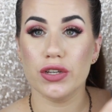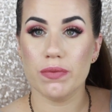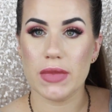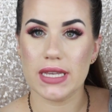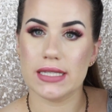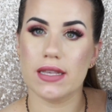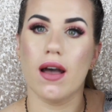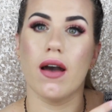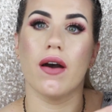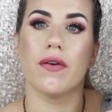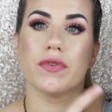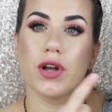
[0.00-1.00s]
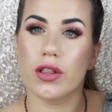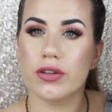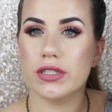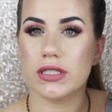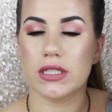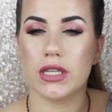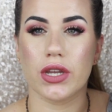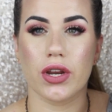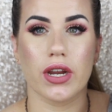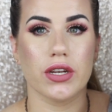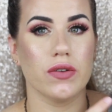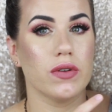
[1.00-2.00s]
mix of colors in here,
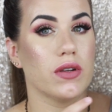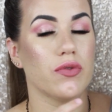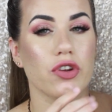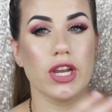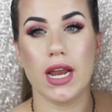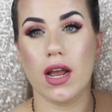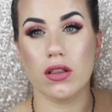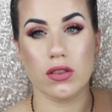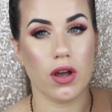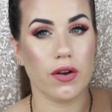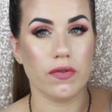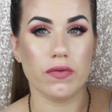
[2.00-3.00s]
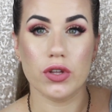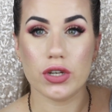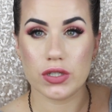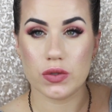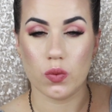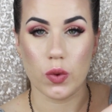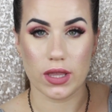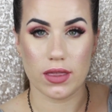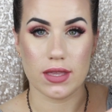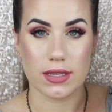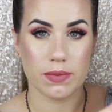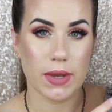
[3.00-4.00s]
and you could create a lot of looks with
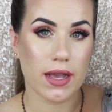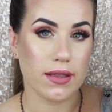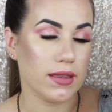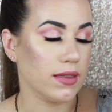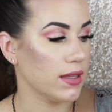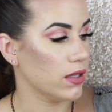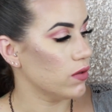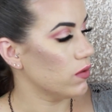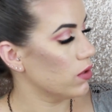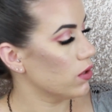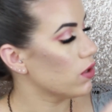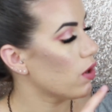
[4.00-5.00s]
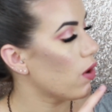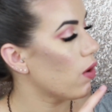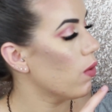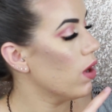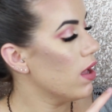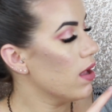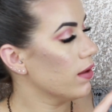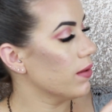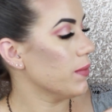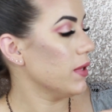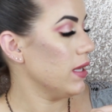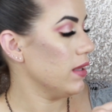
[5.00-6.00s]
this palette. Like, you could go
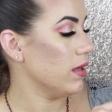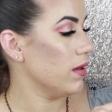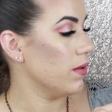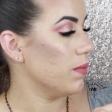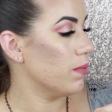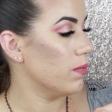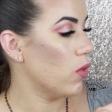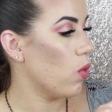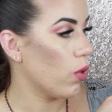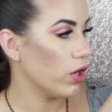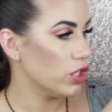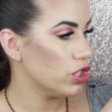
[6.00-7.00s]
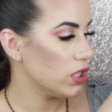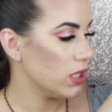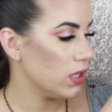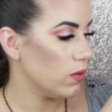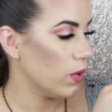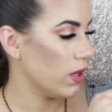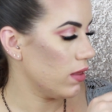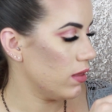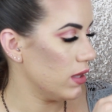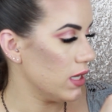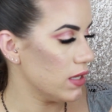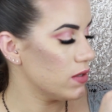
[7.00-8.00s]
completely orangey with
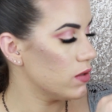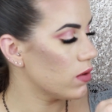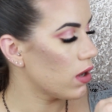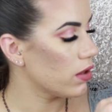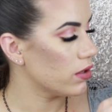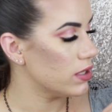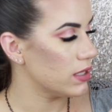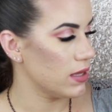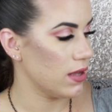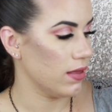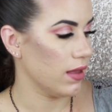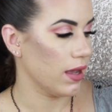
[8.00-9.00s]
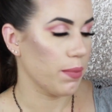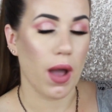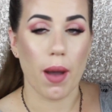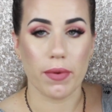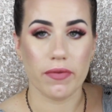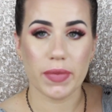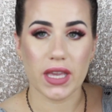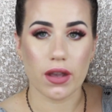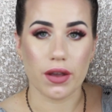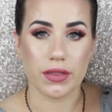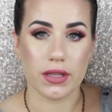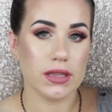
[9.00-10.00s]
these two colors and then like a pop of pink
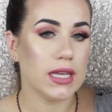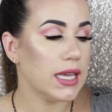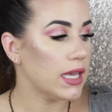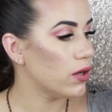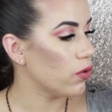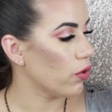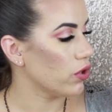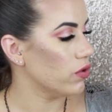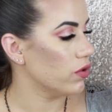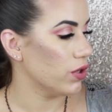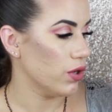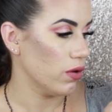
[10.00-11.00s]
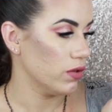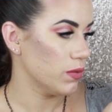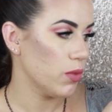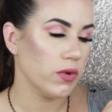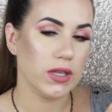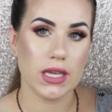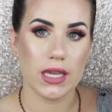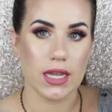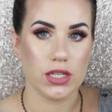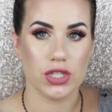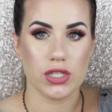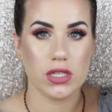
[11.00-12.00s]
on the lid, or you could go smoky
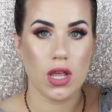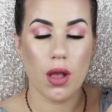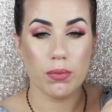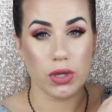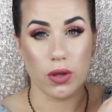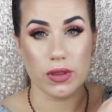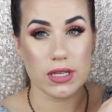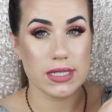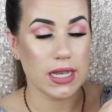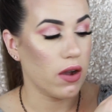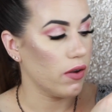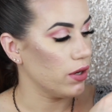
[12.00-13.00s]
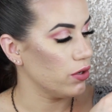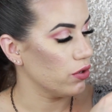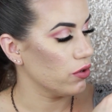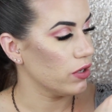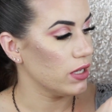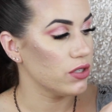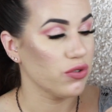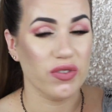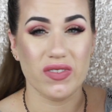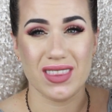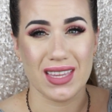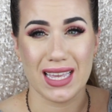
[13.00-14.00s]
and just blow this out in your crease, or
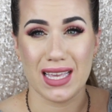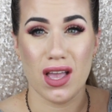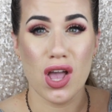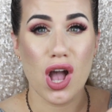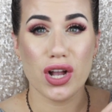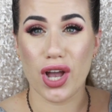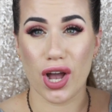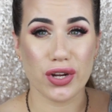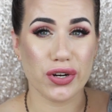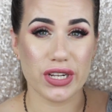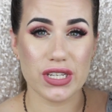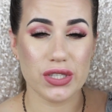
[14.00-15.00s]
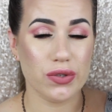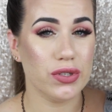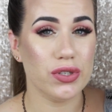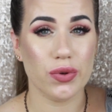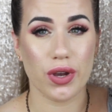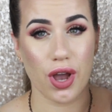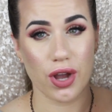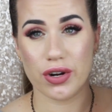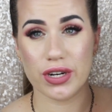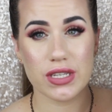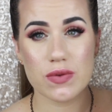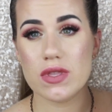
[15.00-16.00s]
even like cut crease. You could do a cut
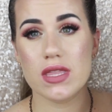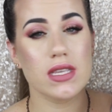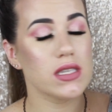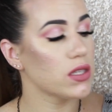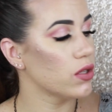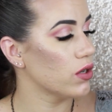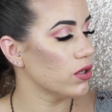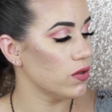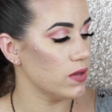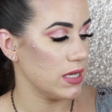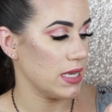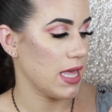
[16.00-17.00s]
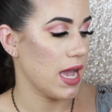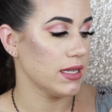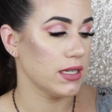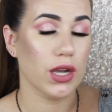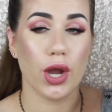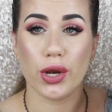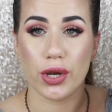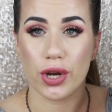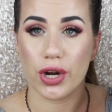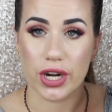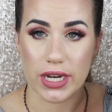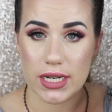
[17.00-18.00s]
crease with this look, using that to cut your
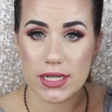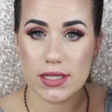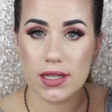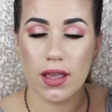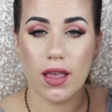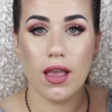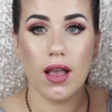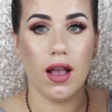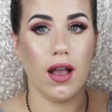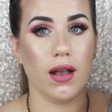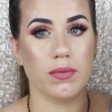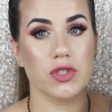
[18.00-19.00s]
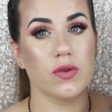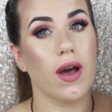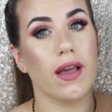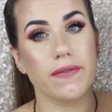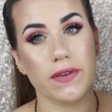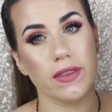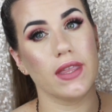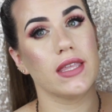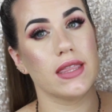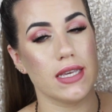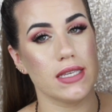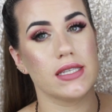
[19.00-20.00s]
crease. So I feel
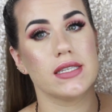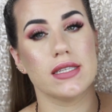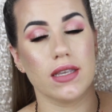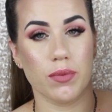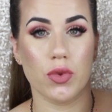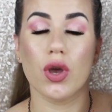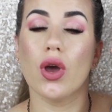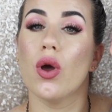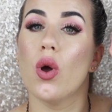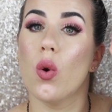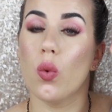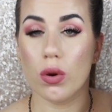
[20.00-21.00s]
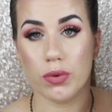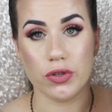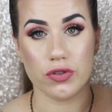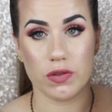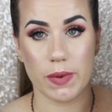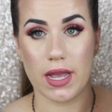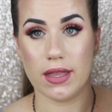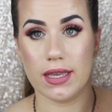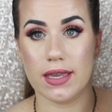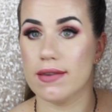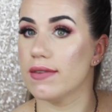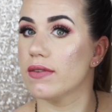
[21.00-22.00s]
like this Sigma Warm Neutrals
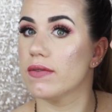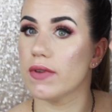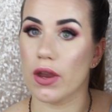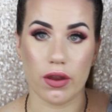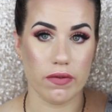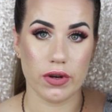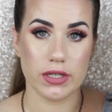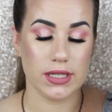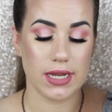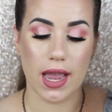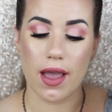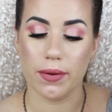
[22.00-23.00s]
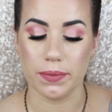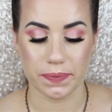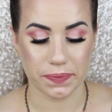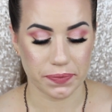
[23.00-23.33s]
palette is very versatile.